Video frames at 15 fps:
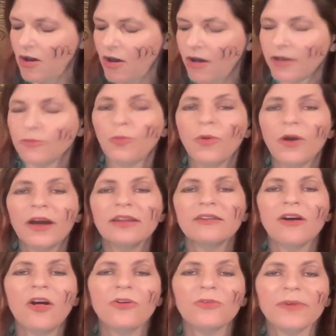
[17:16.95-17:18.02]
on what
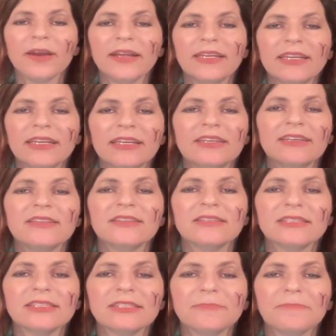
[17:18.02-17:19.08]
already
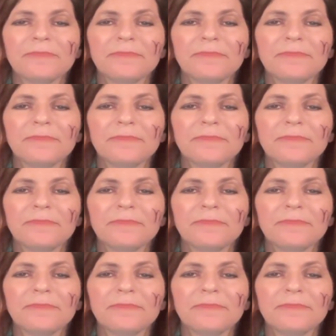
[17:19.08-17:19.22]
is.